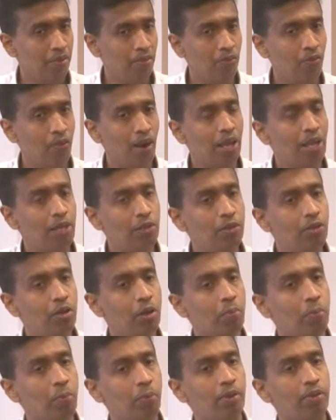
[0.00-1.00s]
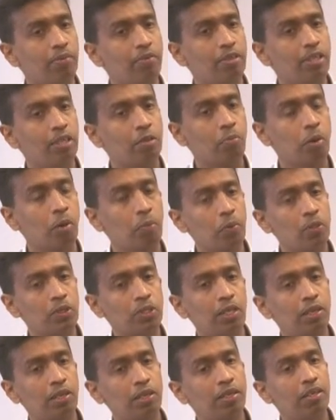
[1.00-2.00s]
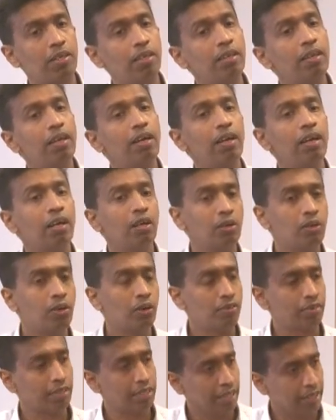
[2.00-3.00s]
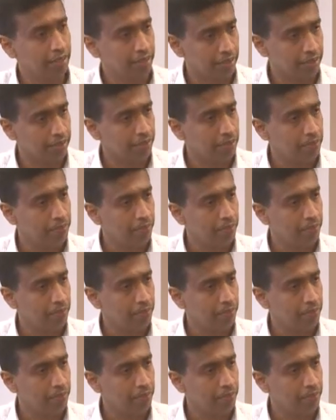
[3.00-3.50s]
why the proposal got rejected,